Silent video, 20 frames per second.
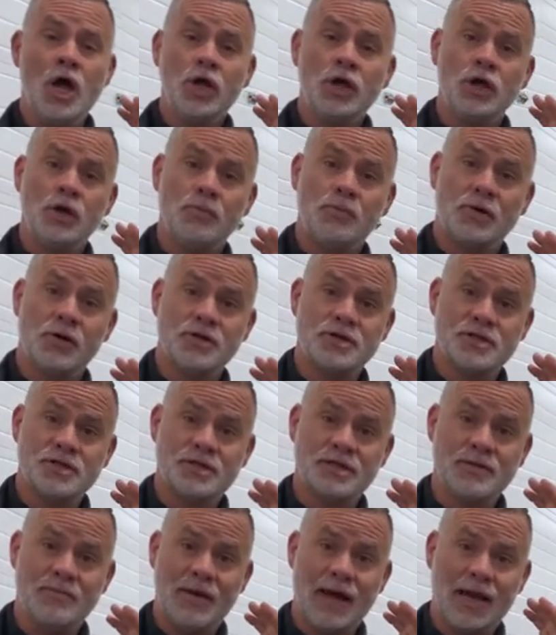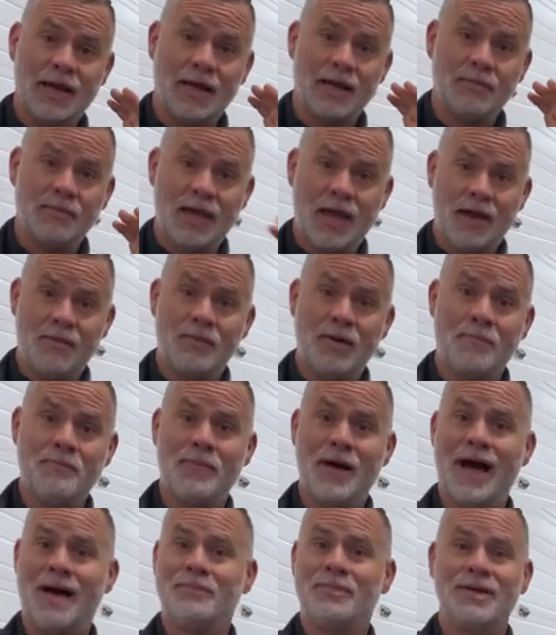You purchase the backup camera,
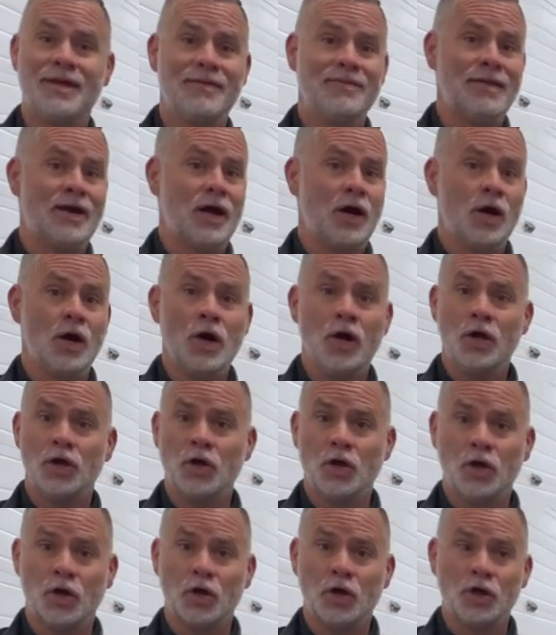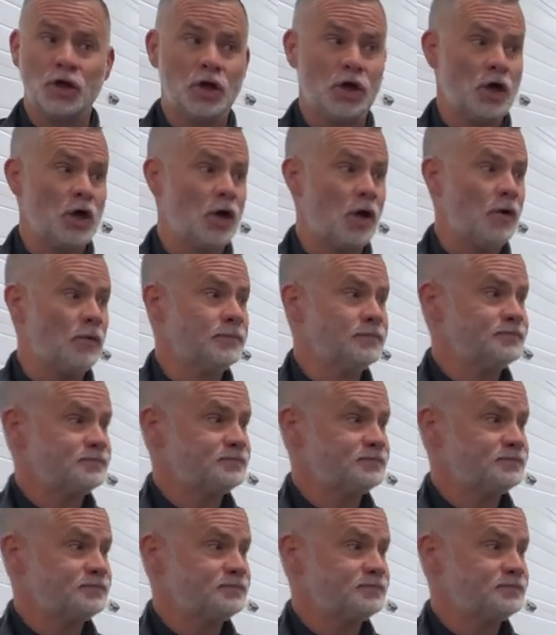pop it in there, you're good to go.